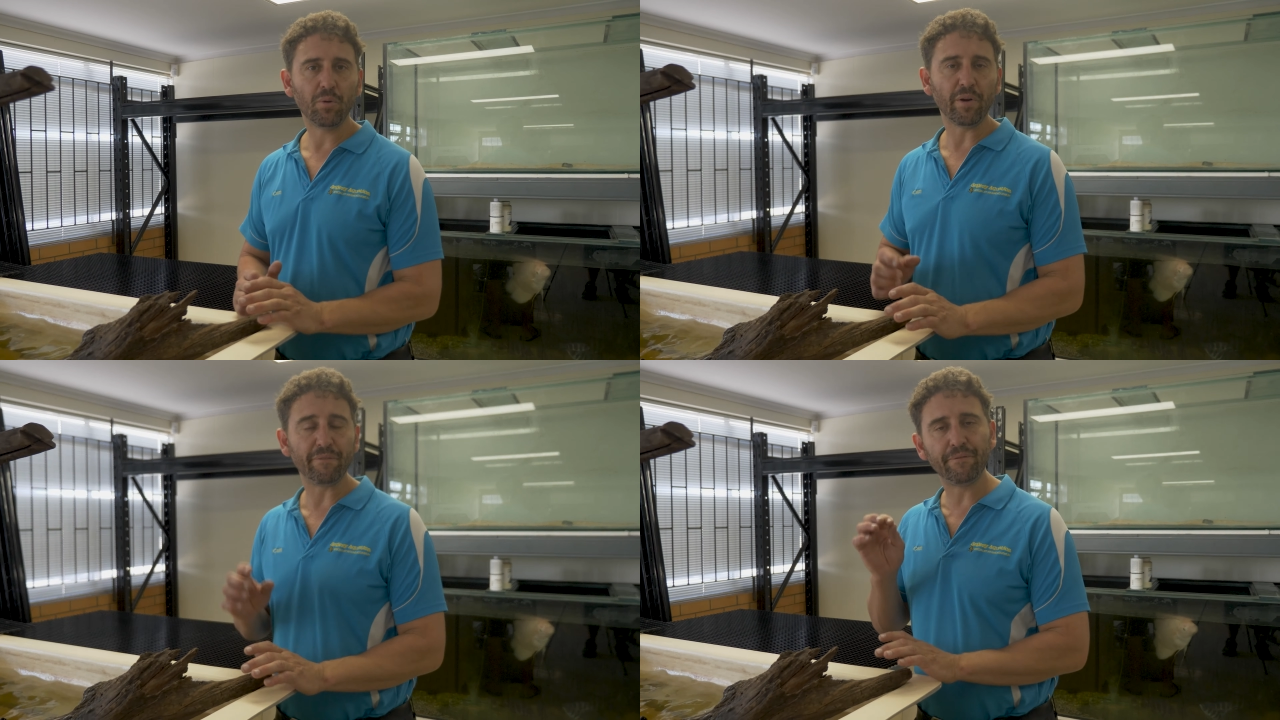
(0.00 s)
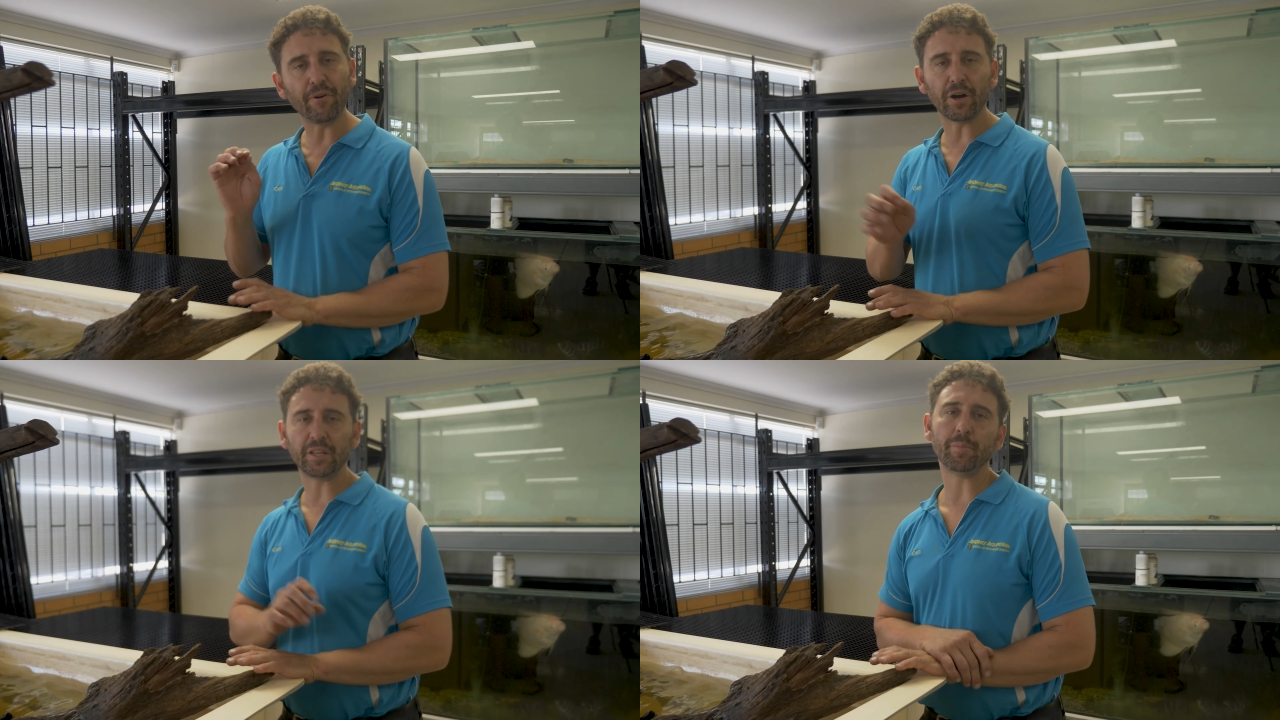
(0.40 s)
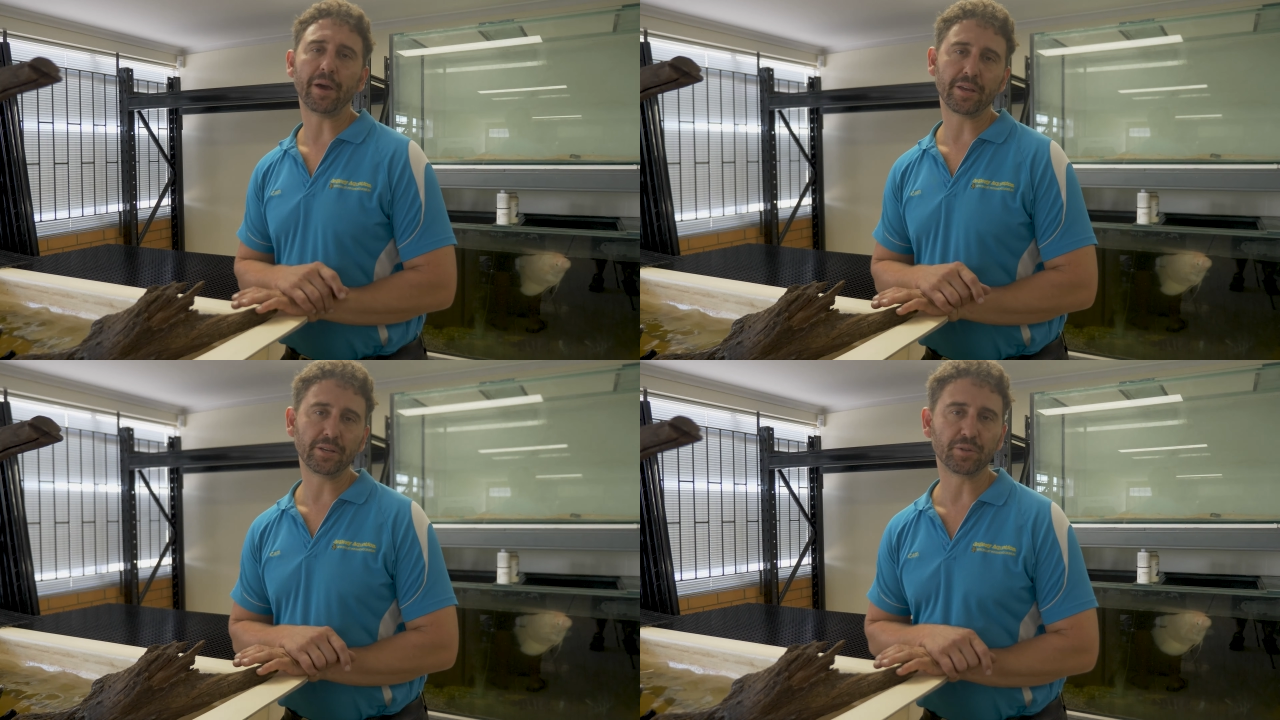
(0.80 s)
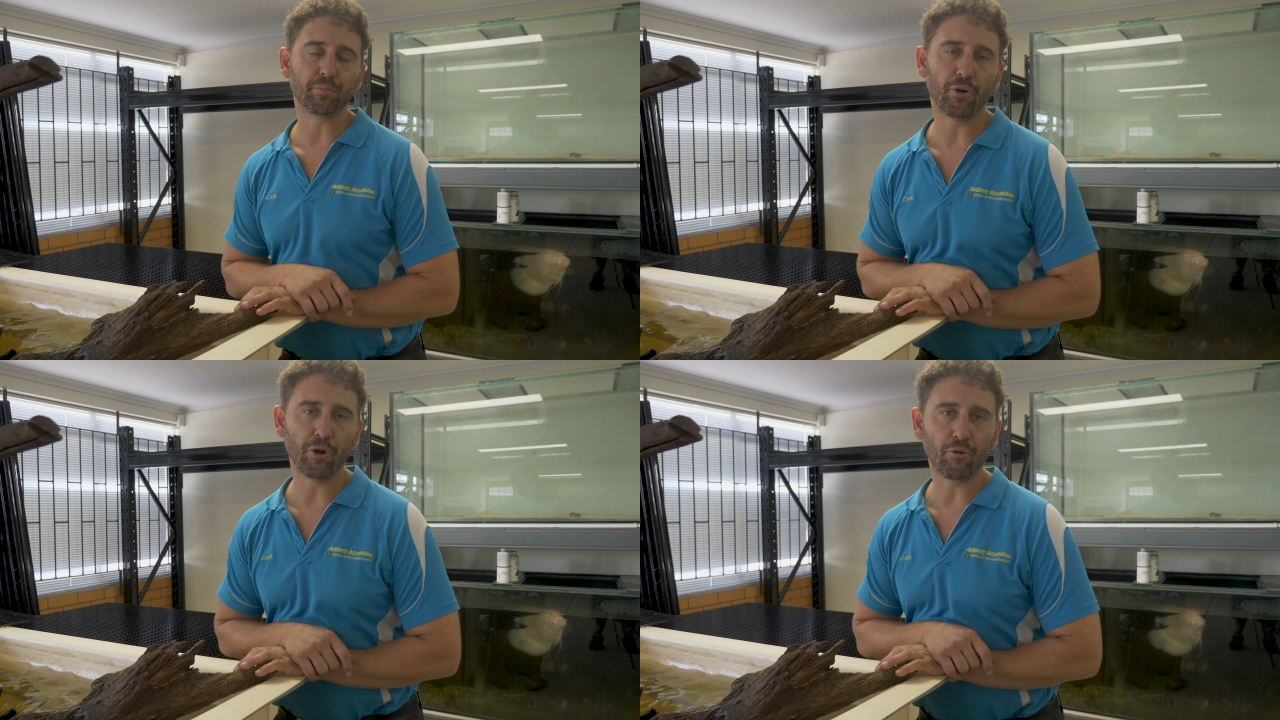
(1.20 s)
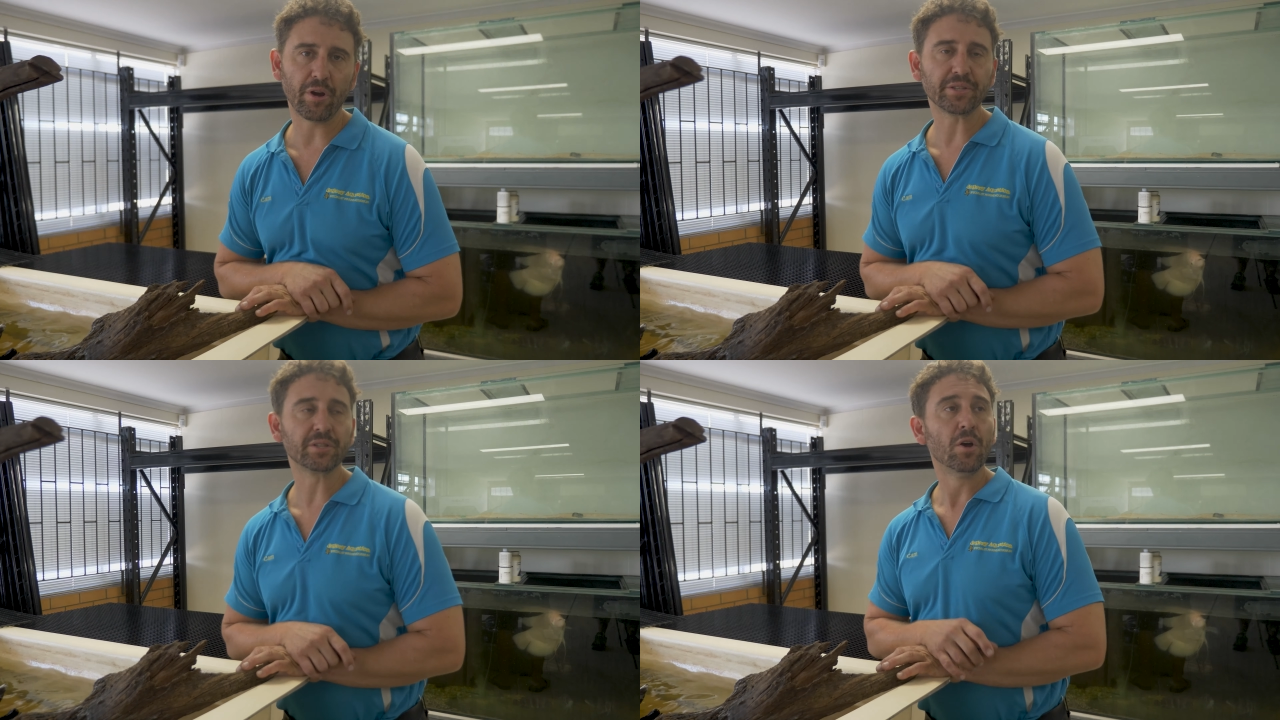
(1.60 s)
we're finally making some
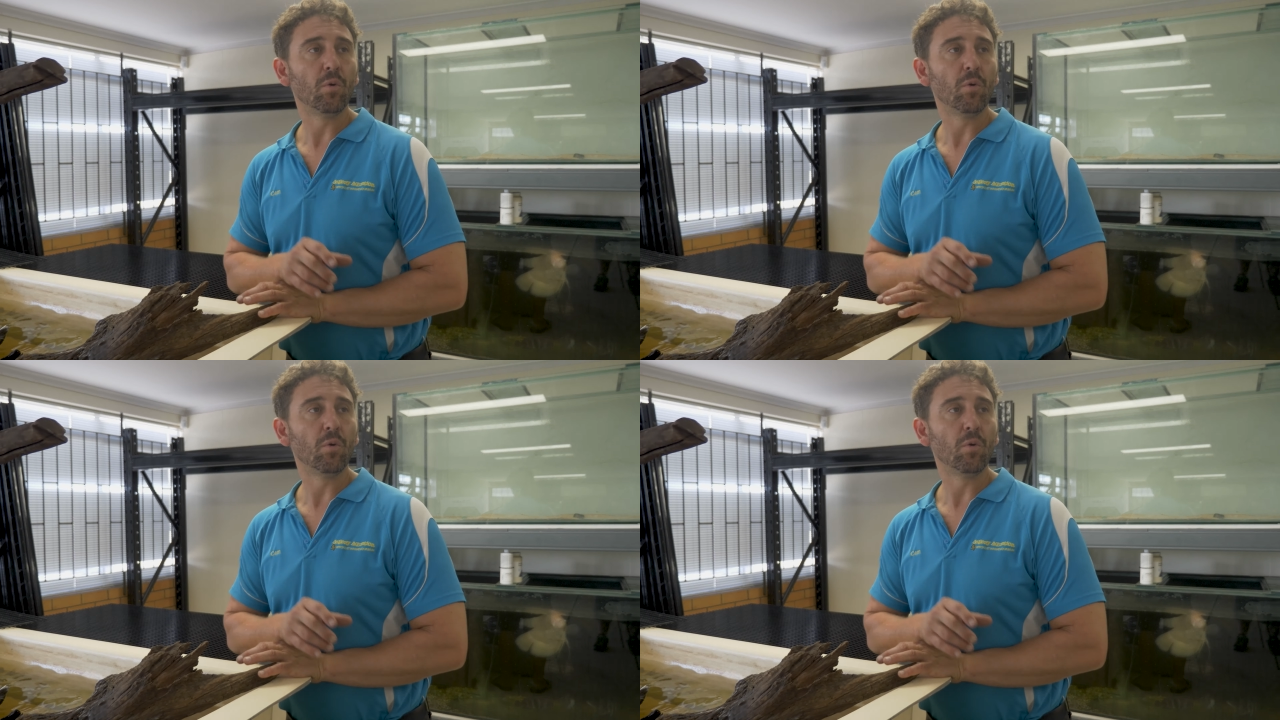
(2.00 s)
progress.